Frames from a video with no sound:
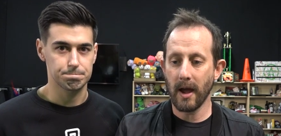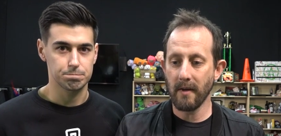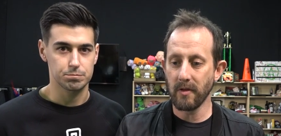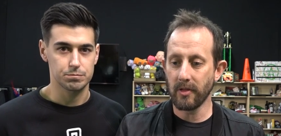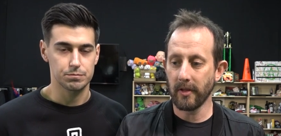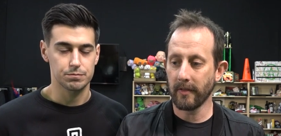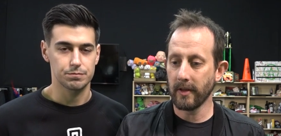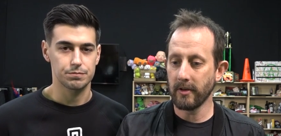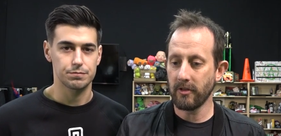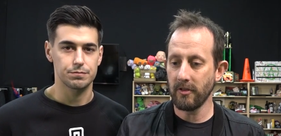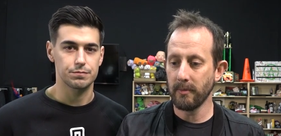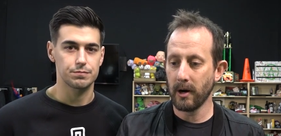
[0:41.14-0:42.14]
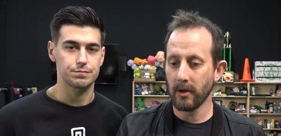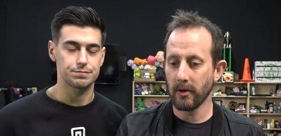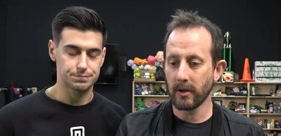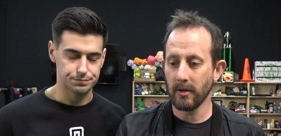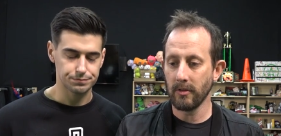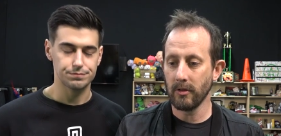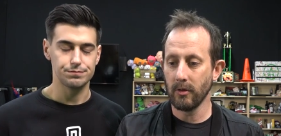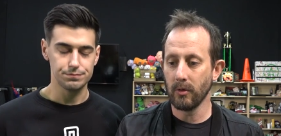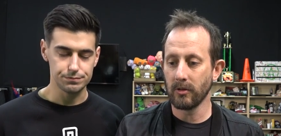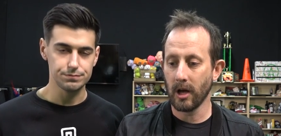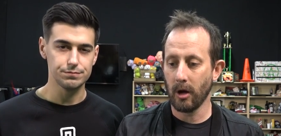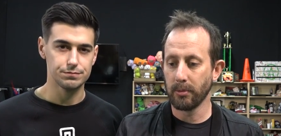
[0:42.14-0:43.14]
Speaker 1: everything that Achievement Hunter can do to
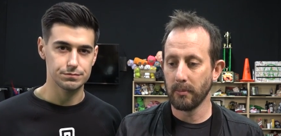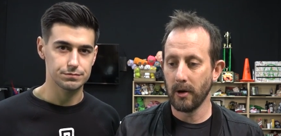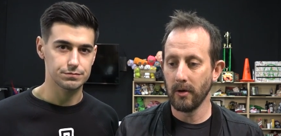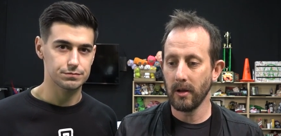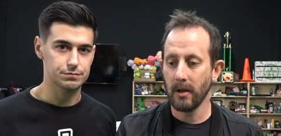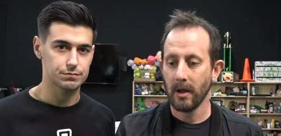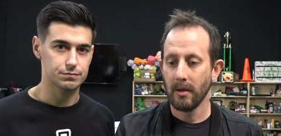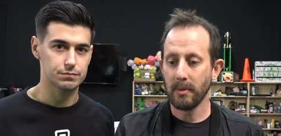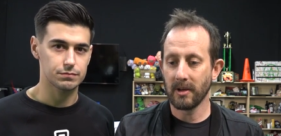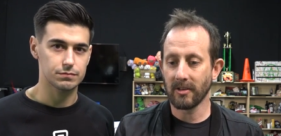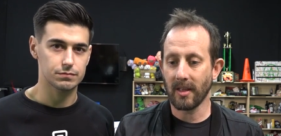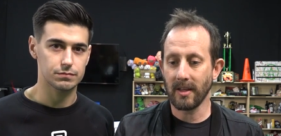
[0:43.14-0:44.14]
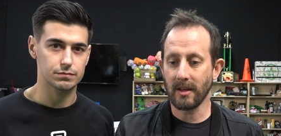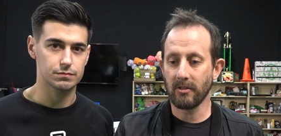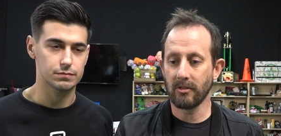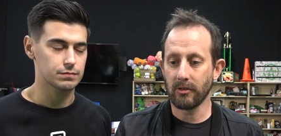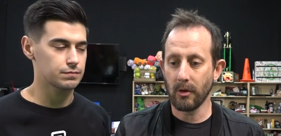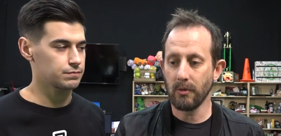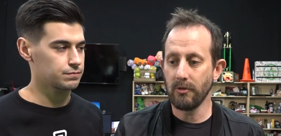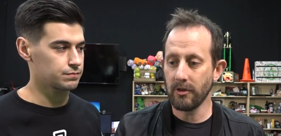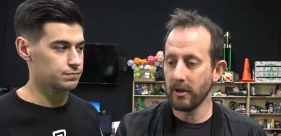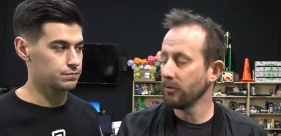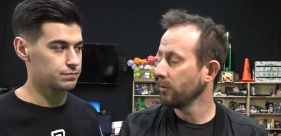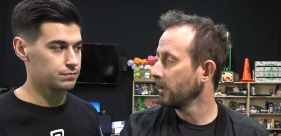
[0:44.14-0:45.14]
help promote it because I think it's so
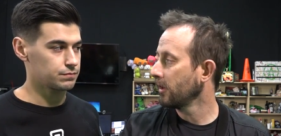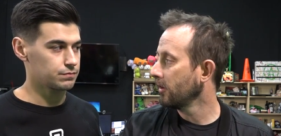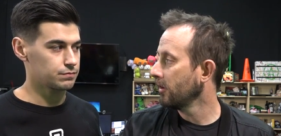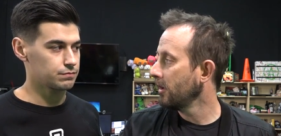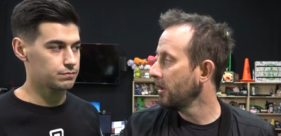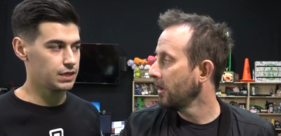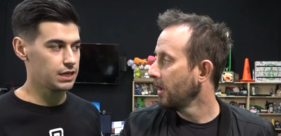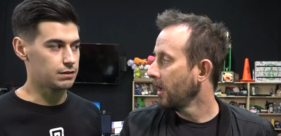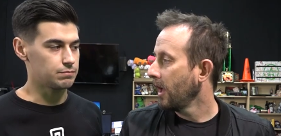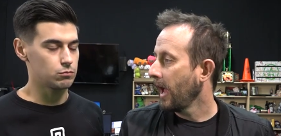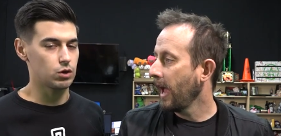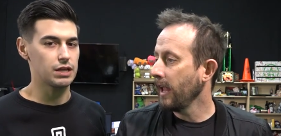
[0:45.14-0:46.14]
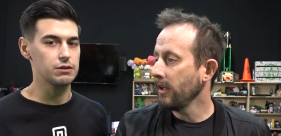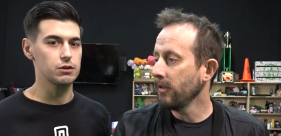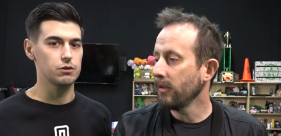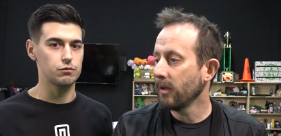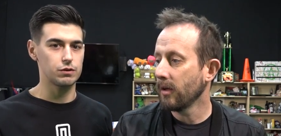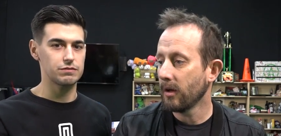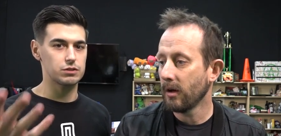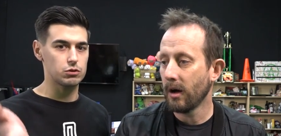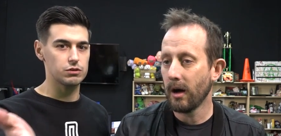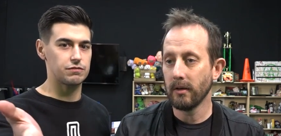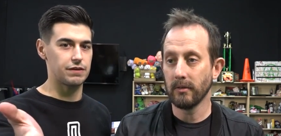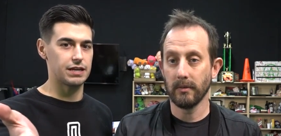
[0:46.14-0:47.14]
genuinely good. Yeah, well, and I don't know if we've told the
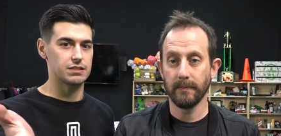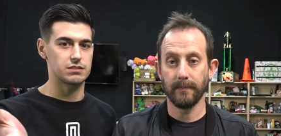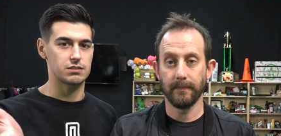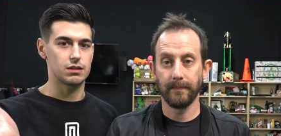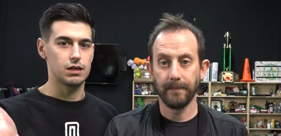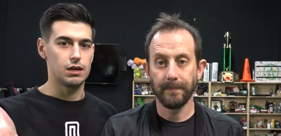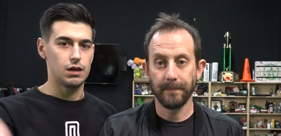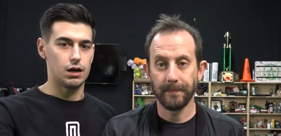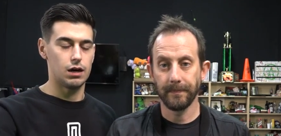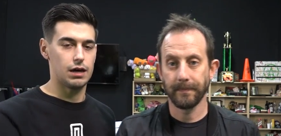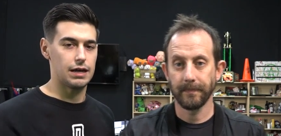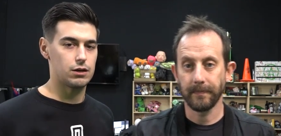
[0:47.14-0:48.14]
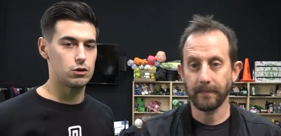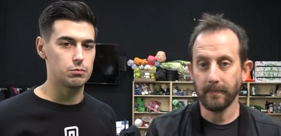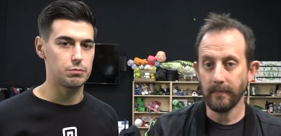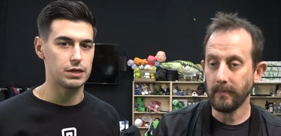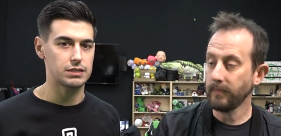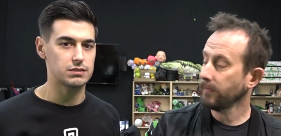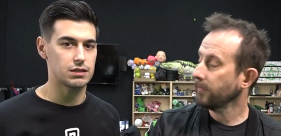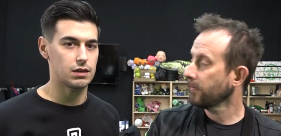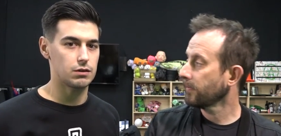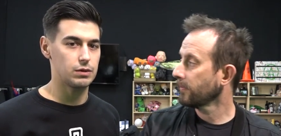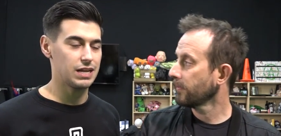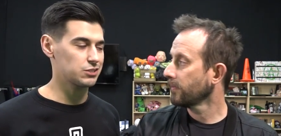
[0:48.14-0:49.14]
fans at home, but
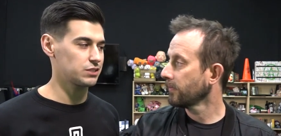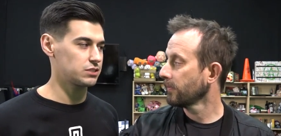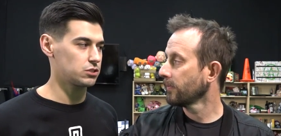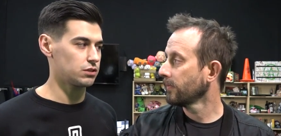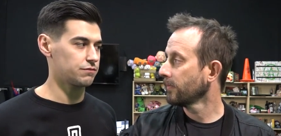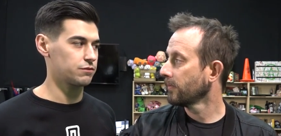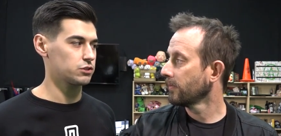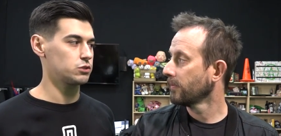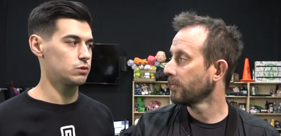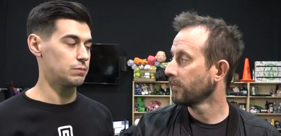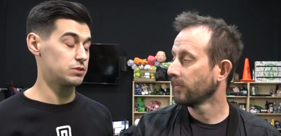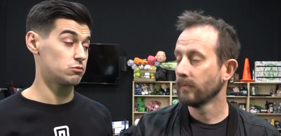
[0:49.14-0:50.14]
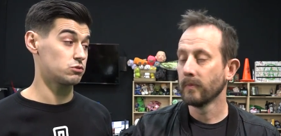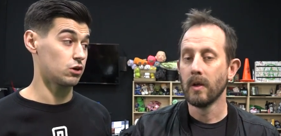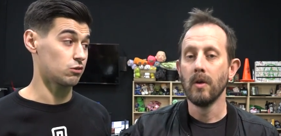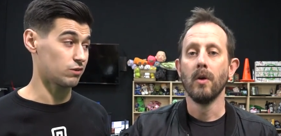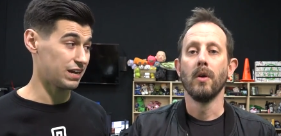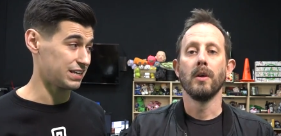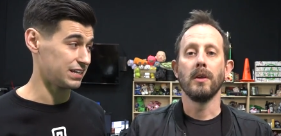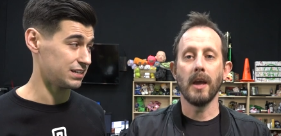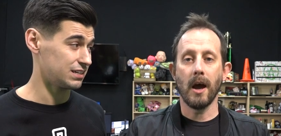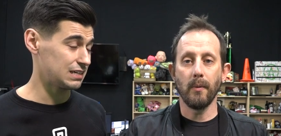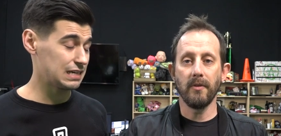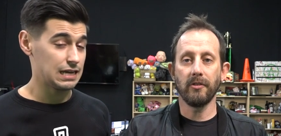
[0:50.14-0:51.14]
we actually saw the first two episodes already. Yeah,
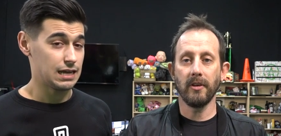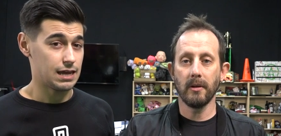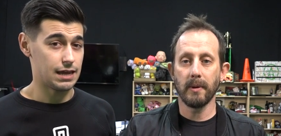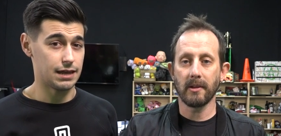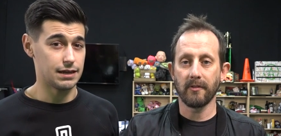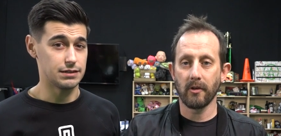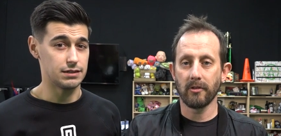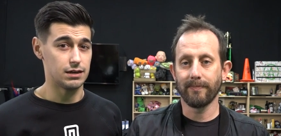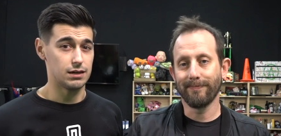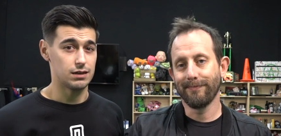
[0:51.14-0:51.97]
we've seen about the first